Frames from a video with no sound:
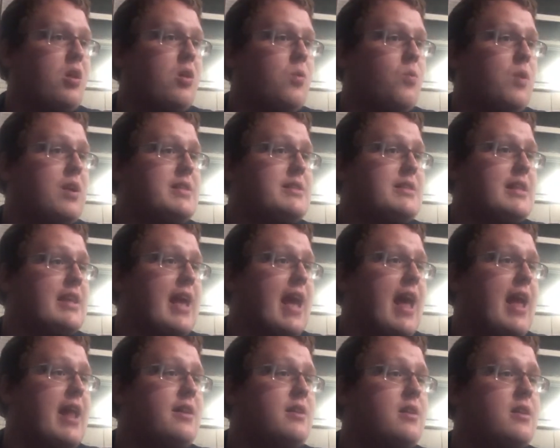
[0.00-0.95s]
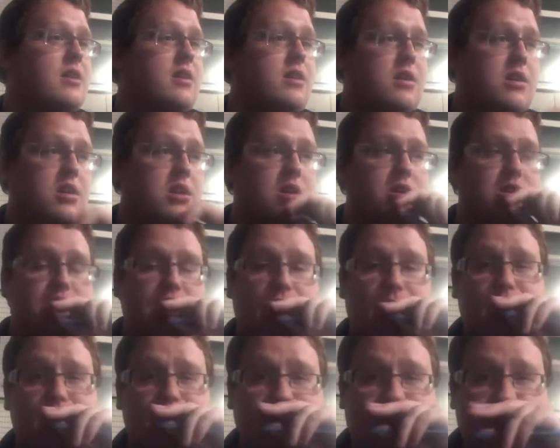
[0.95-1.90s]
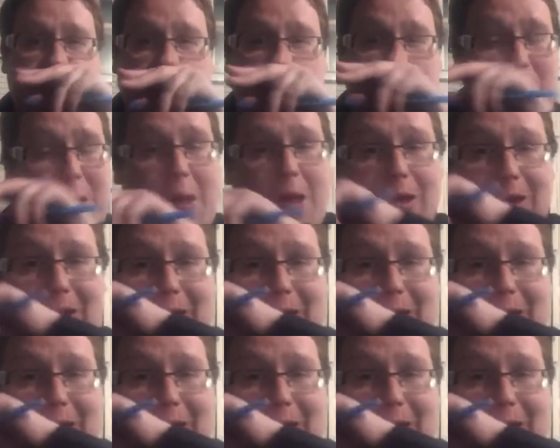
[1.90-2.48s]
Once again, don't uh,